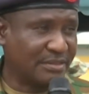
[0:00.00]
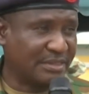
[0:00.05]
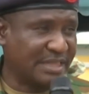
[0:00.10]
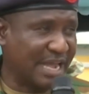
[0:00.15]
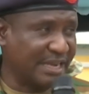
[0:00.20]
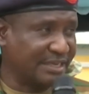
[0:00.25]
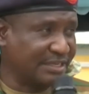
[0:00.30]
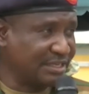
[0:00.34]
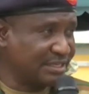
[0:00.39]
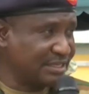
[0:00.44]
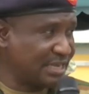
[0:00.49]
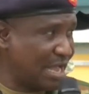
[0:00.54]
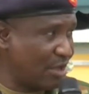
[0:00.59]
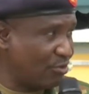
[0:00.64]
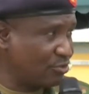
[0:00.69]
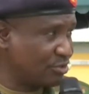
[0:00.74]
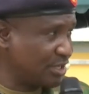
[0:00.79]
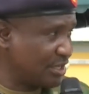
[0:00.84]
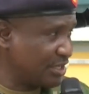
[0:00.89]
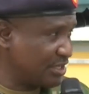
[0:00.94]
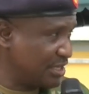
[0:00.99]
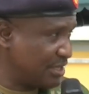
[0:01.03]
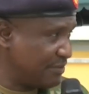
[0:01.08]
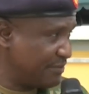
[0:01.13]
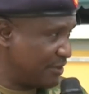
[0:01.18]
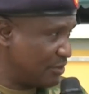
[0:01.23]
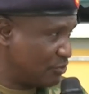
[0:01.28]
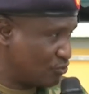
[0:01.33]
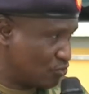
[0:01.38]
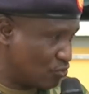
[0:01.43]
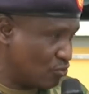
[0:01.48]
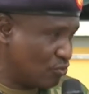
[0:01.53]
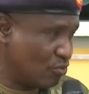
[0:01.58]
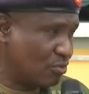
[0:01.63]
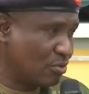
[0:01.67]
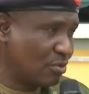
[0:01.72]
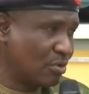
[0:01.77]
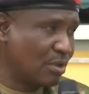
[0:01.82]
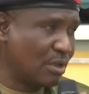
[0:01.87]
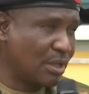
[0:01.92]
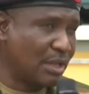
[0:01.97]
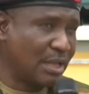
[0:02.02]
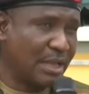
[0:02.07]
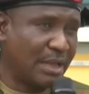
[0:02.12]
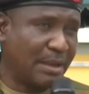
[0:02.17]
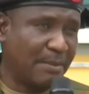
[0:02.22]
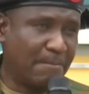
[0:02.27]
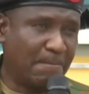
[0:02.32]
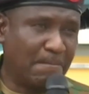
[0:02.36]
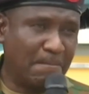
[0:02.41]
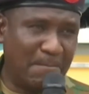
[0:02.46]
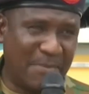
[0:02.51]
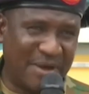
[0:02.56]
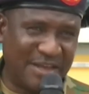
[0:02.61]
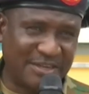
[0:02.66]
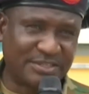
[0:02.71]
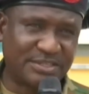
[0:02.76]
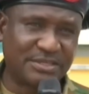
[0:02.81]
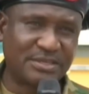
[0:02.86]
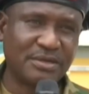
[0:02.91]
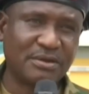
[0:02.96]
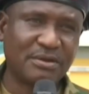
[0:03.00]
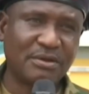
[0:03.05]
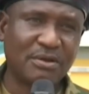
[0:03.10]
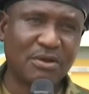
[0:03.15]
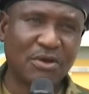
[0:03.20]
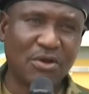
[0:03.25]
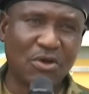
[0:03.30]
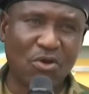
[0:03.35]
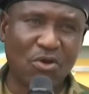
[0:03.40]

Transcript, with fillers: that this house is given to must